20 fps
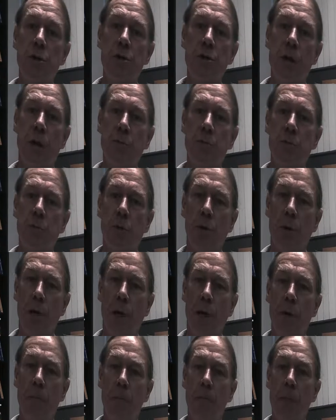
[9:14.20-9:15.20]
times per
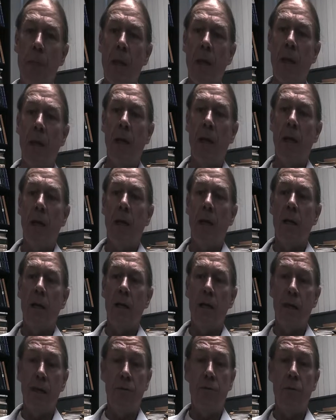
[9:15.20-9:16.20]
day.
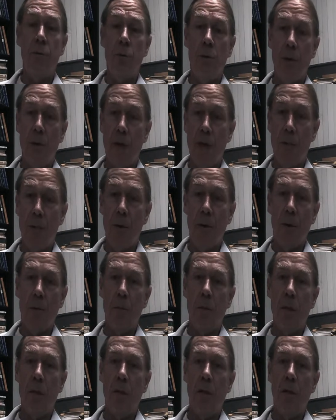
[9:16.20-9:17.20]
If you email
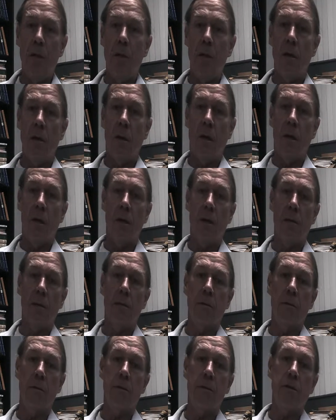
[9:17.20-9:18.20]
me
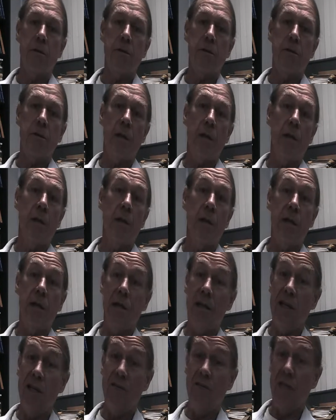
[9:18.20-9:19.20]
on Sunday
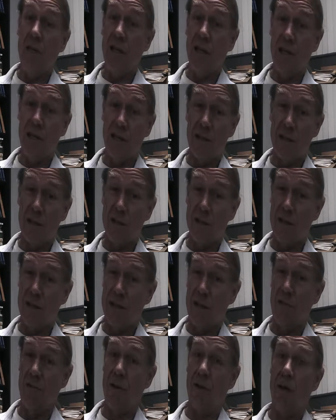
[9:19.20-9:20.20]
evening at
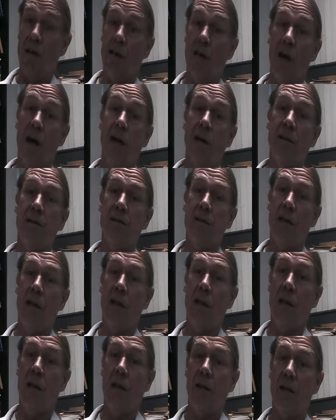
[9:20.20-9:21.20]
7 o'clock
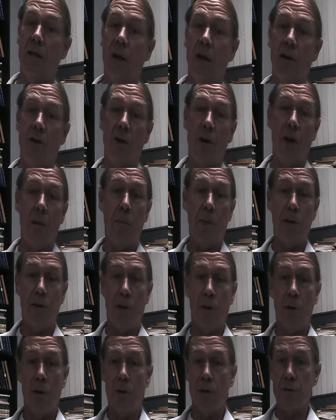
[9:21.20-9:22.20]
saying, Dr. Amley, I
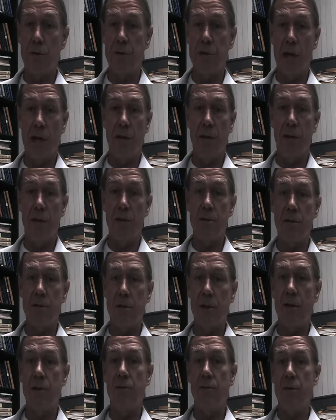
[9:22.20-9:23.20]
don't understand this
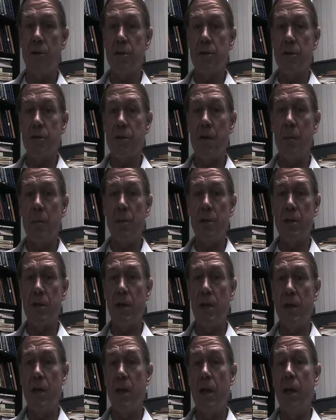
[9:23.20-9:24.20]
thing for this assignment
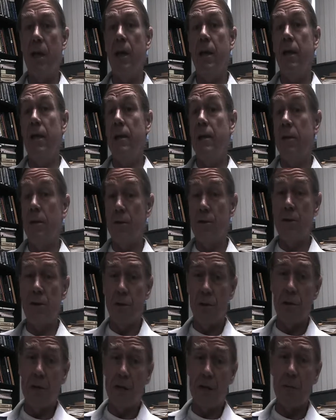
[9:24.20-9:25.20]
tonight, there's a
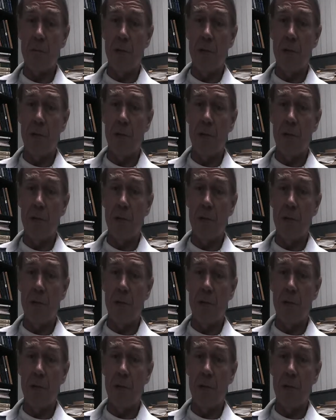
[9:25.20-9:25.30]
good chance I'm